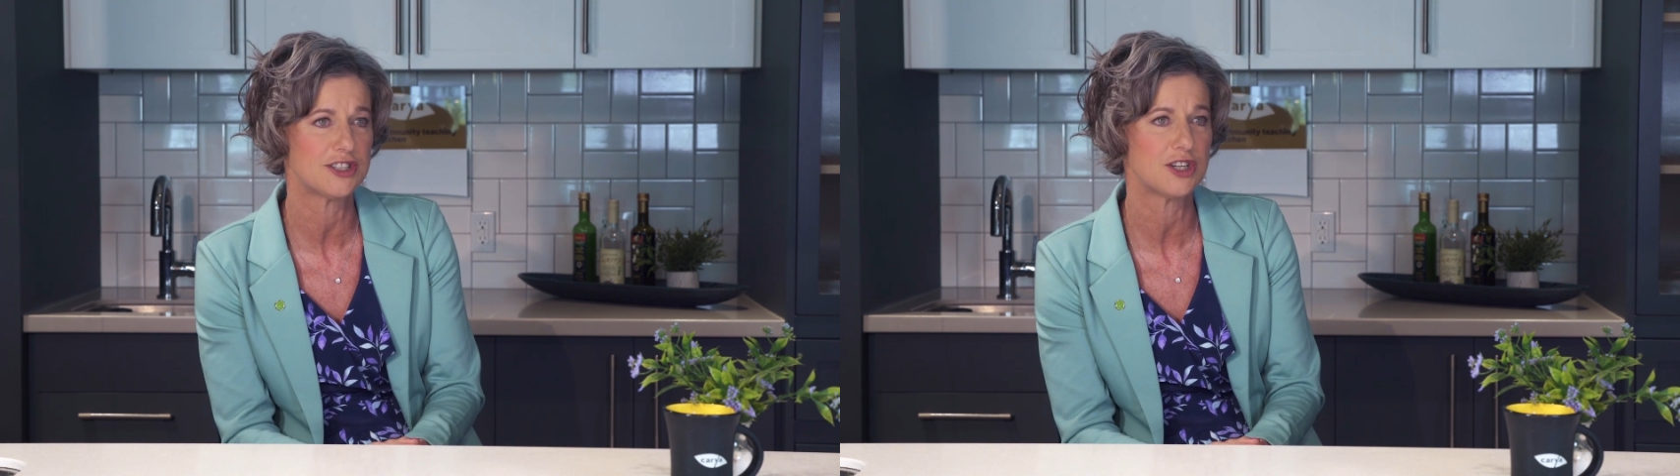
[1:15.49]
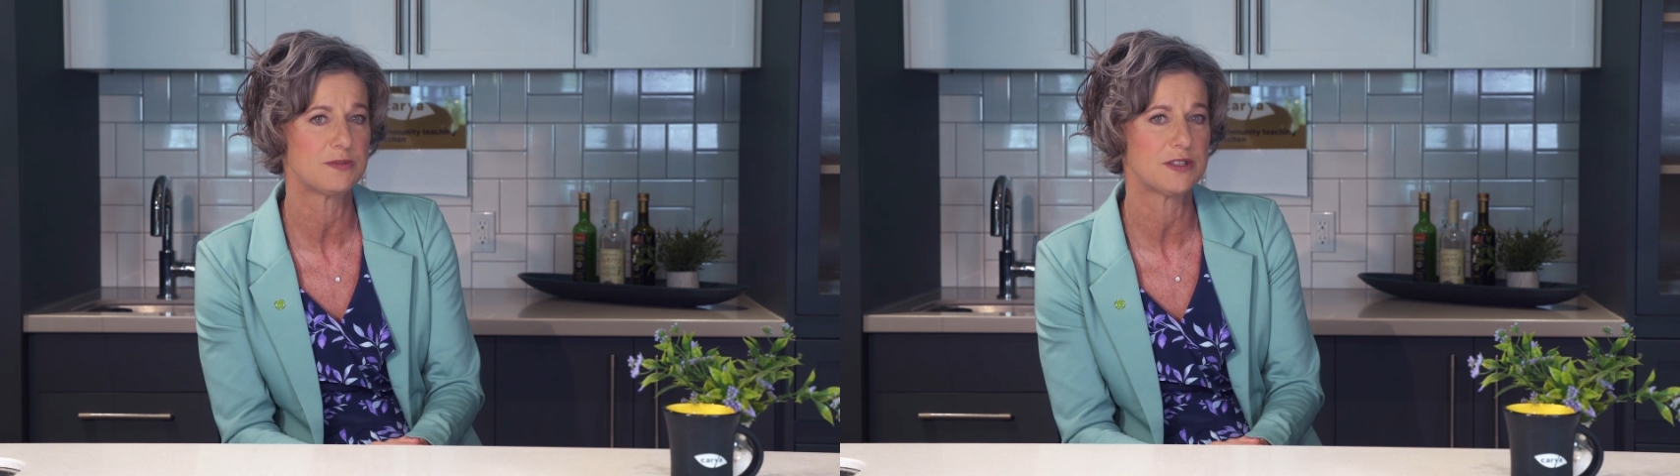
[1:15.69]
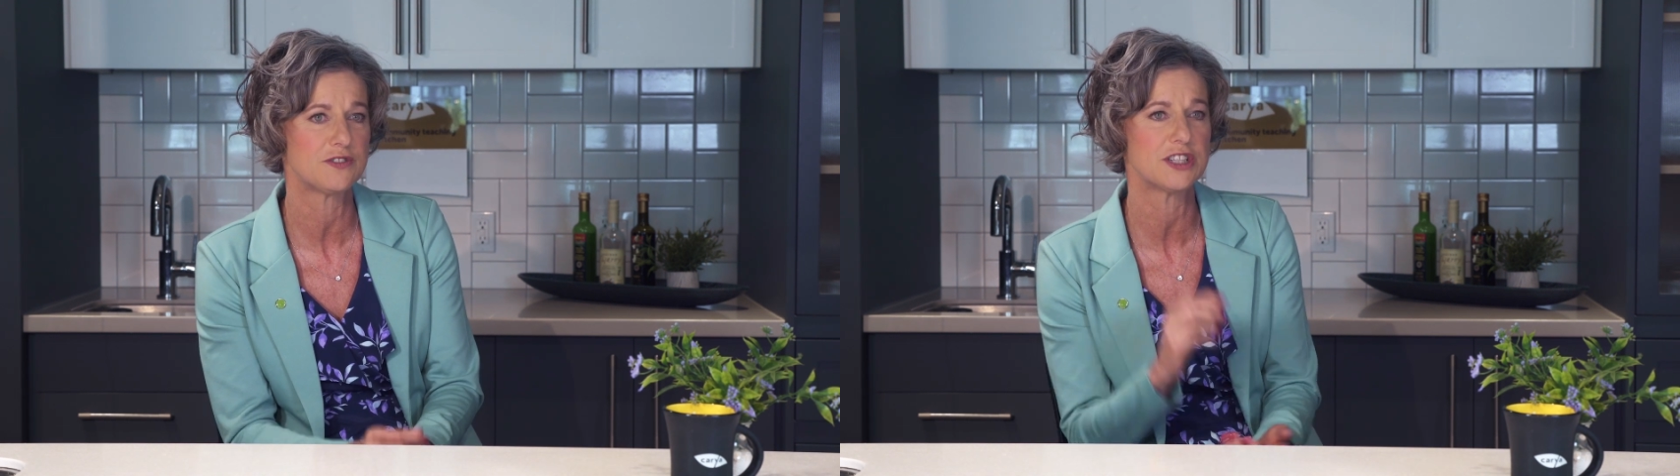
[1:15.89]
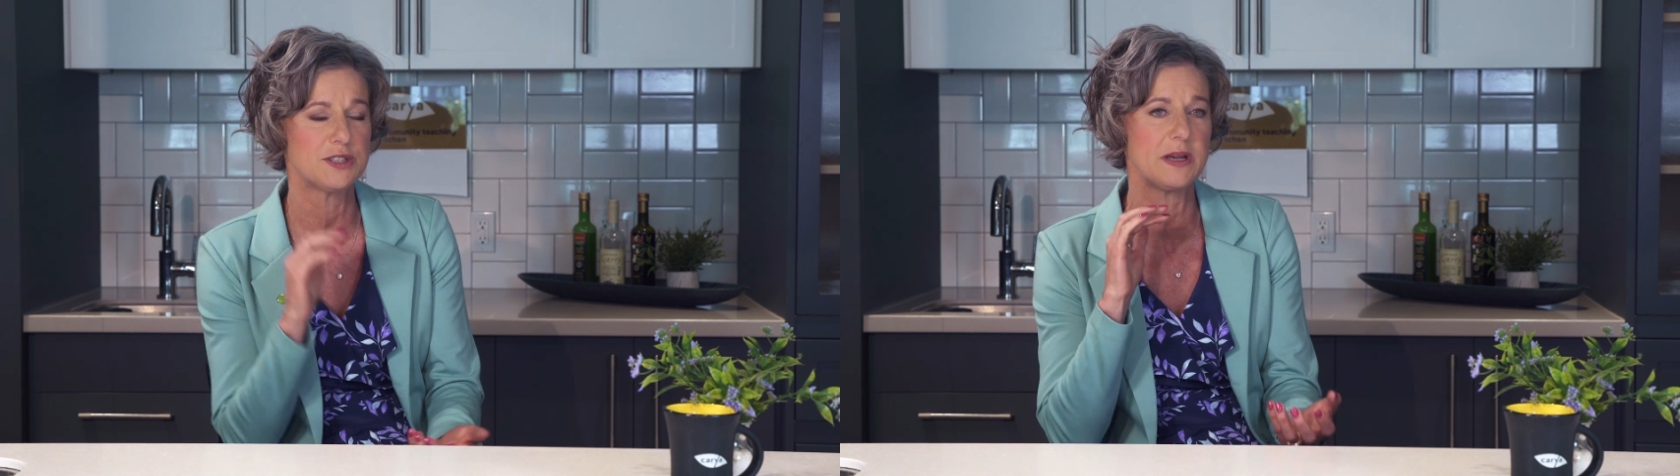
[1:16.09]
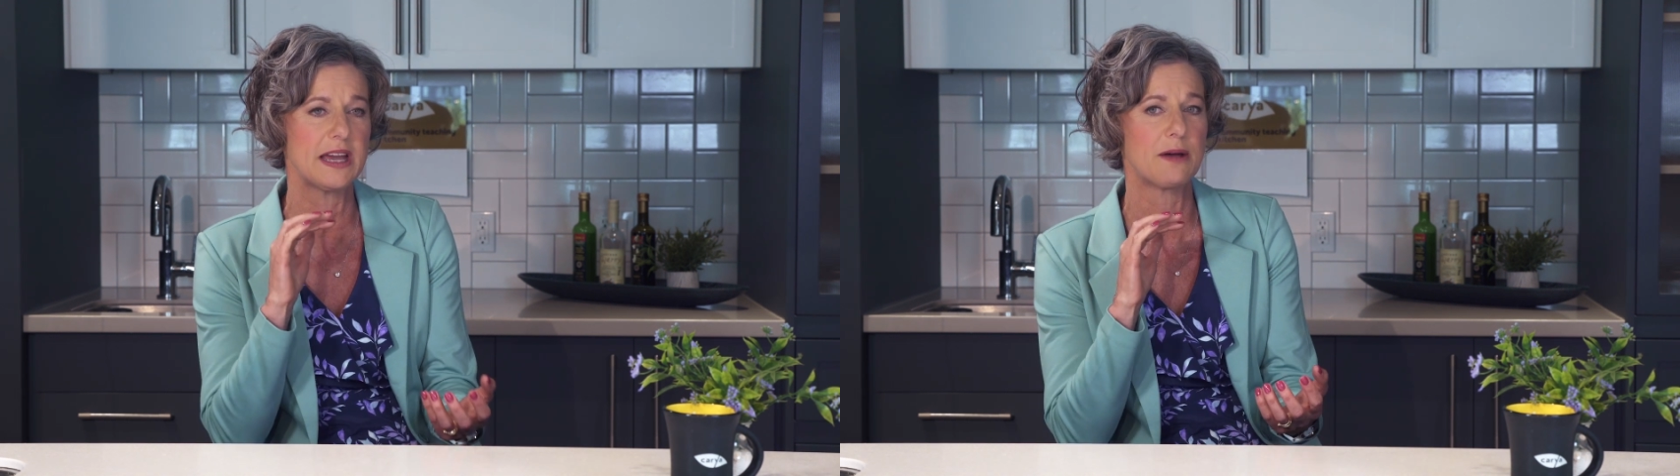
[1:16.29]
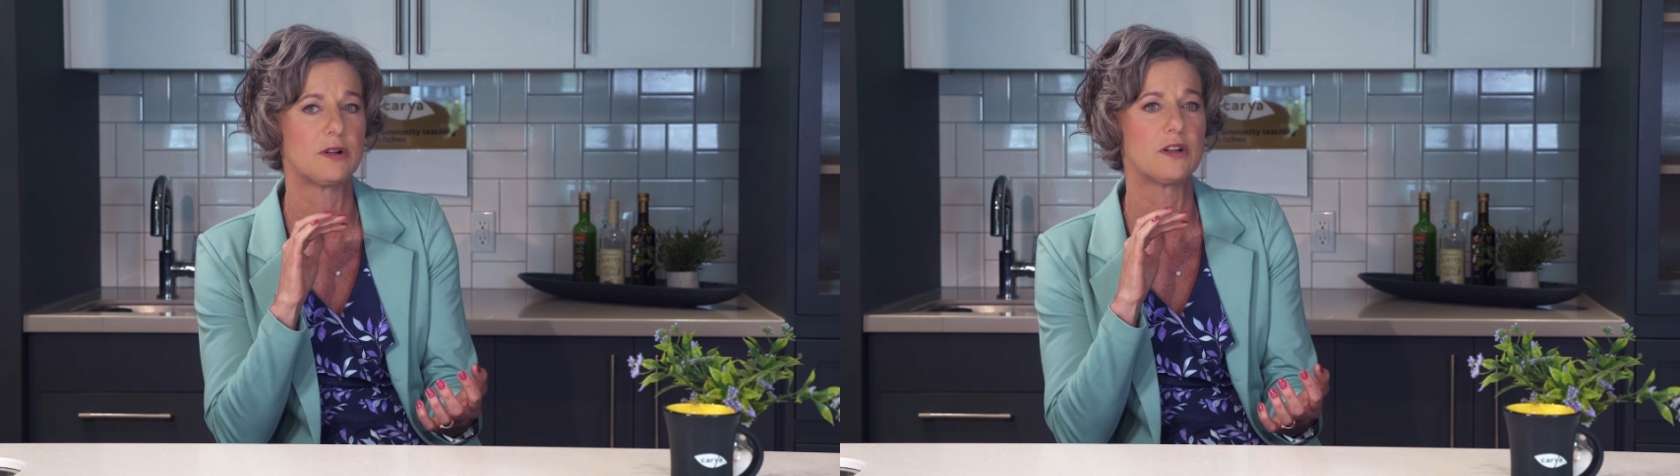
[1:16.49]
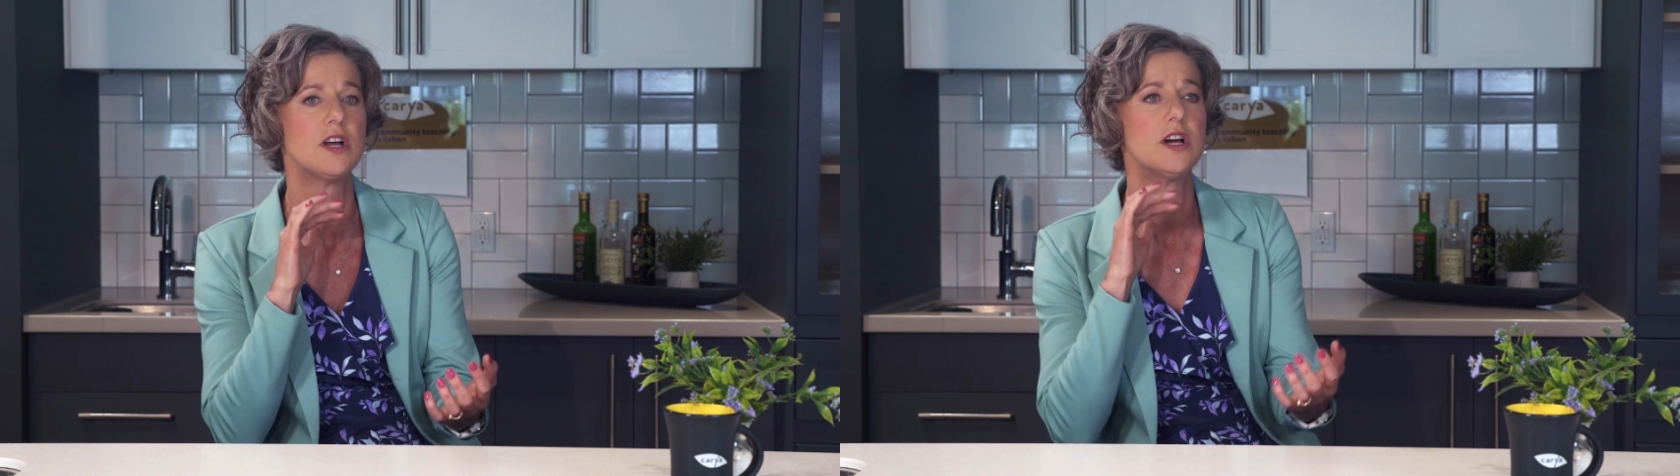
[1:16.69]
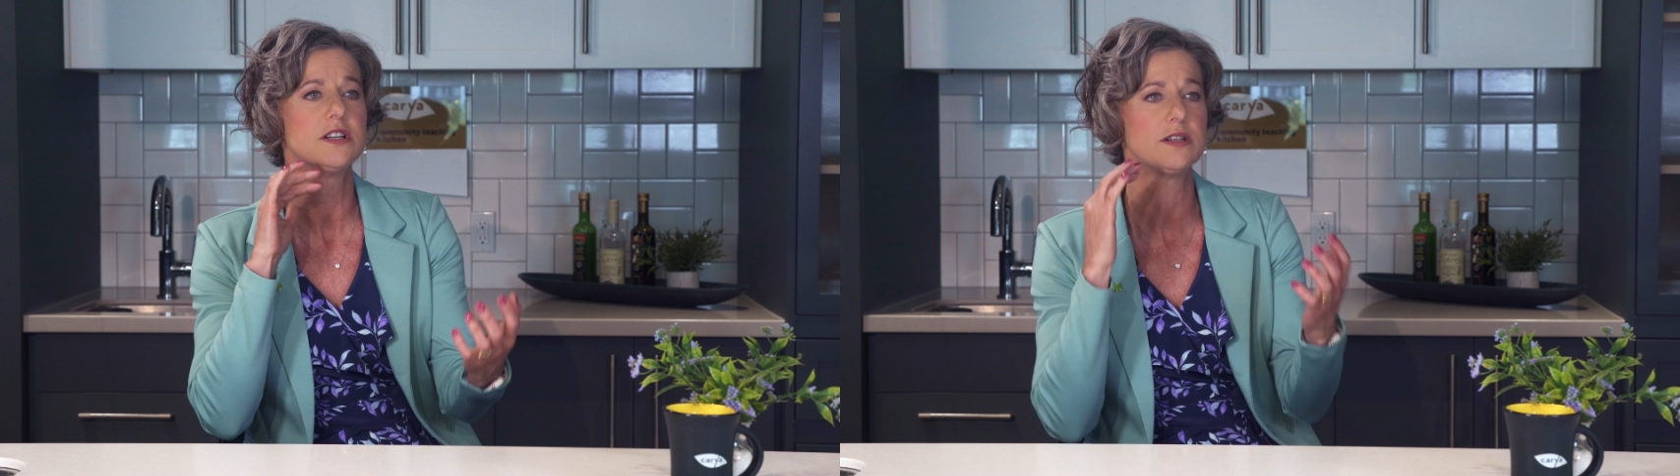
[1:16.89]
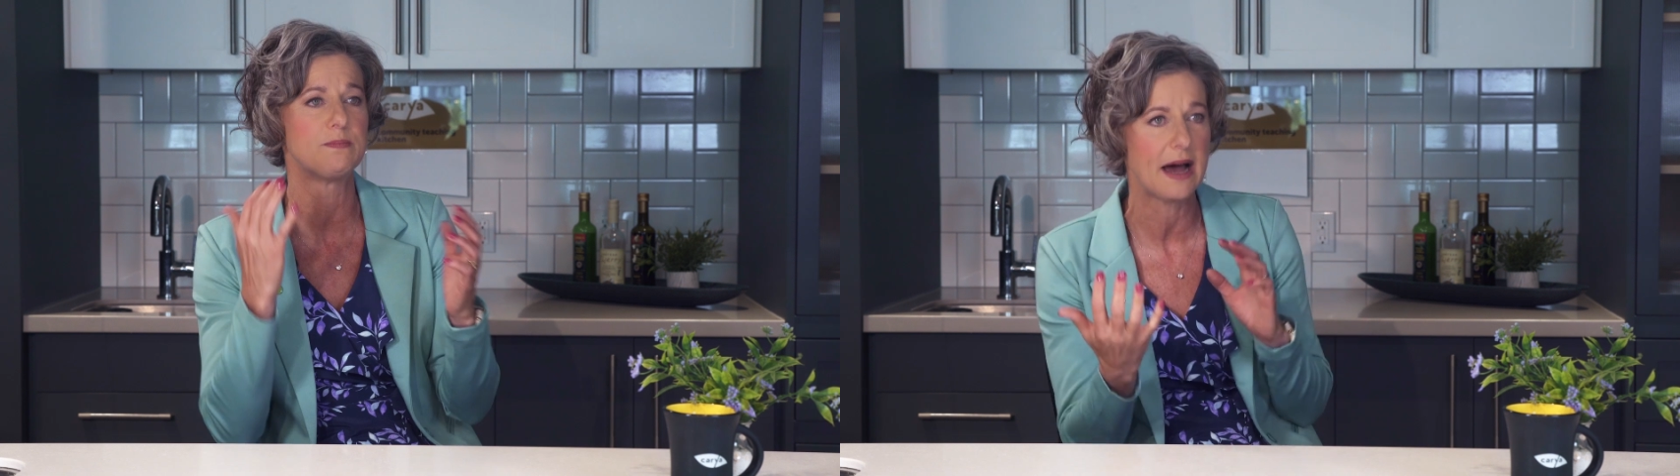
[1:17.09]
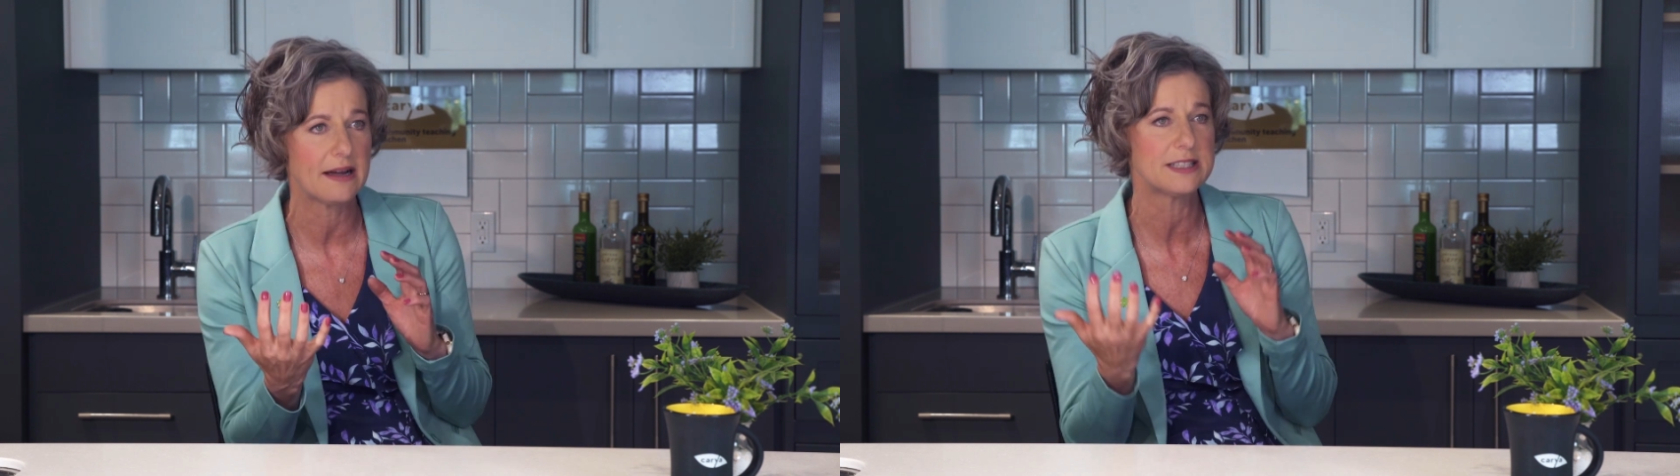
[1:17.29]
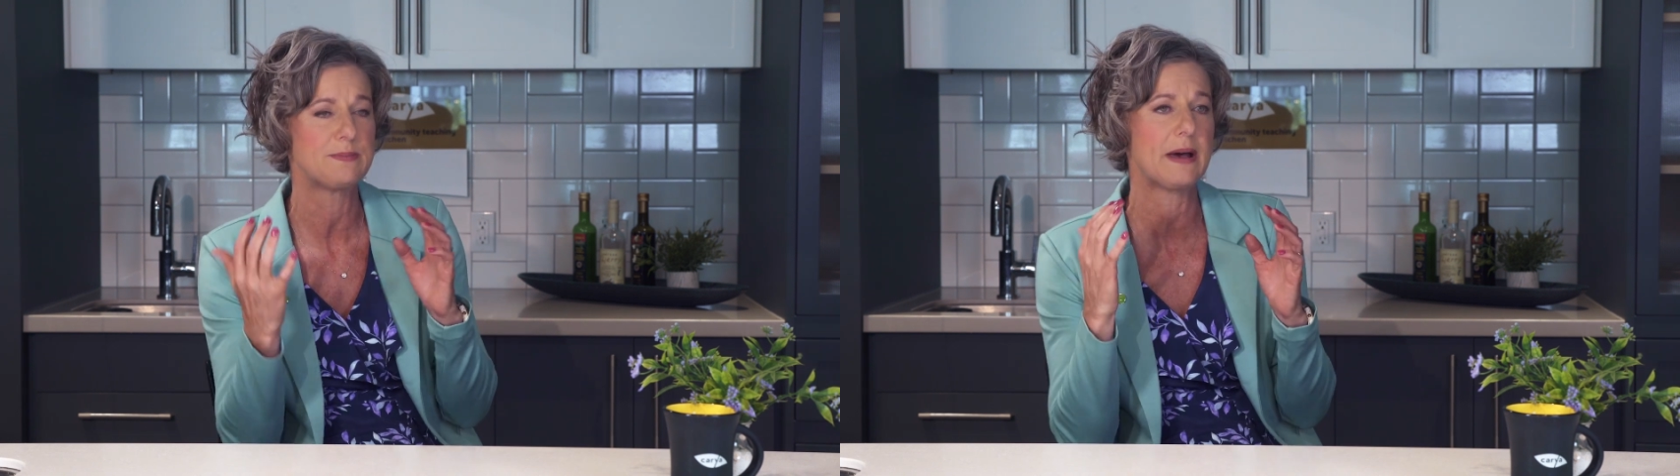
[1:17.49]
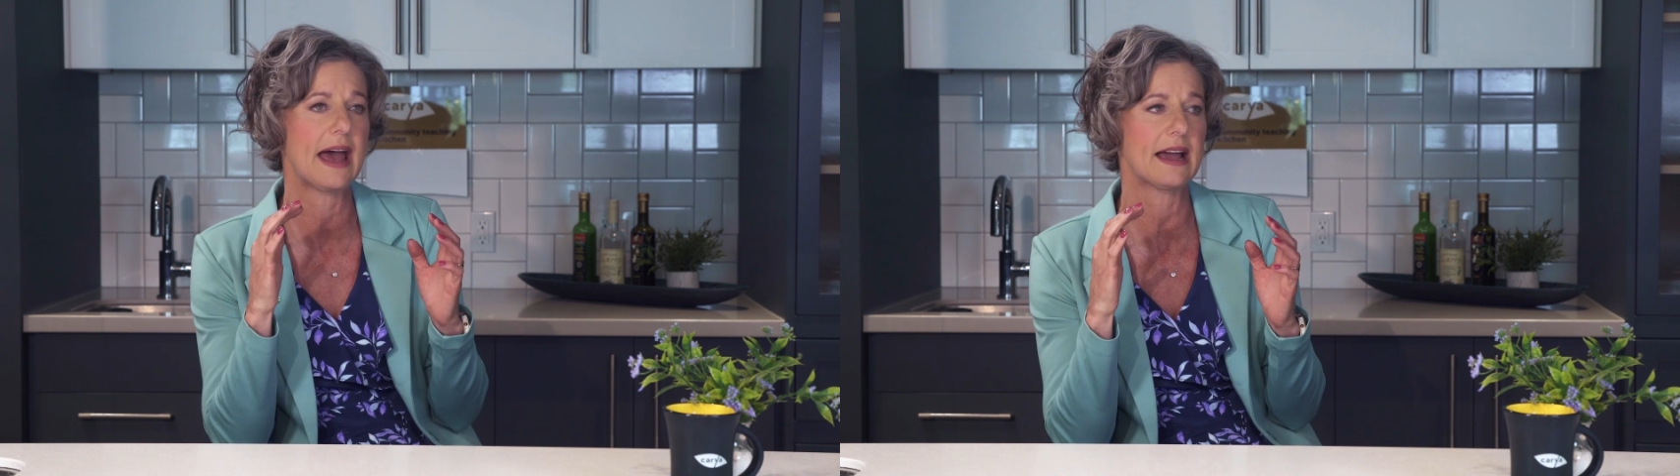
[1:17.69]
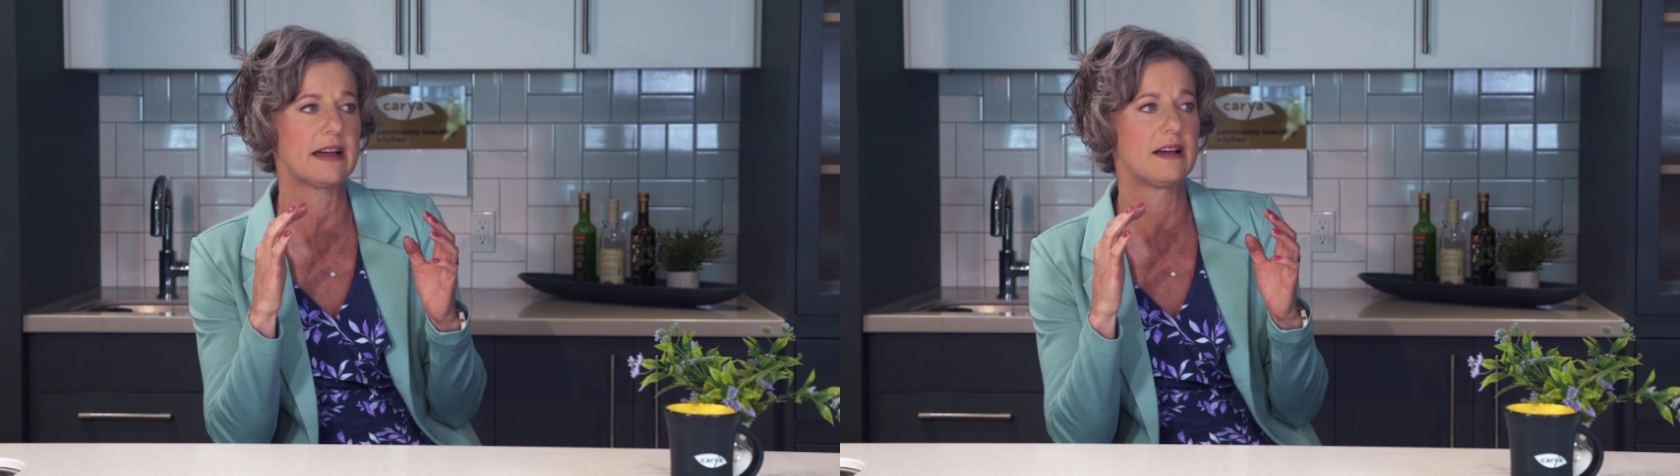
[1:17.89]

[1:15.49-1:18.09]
terms of just being able to bounce back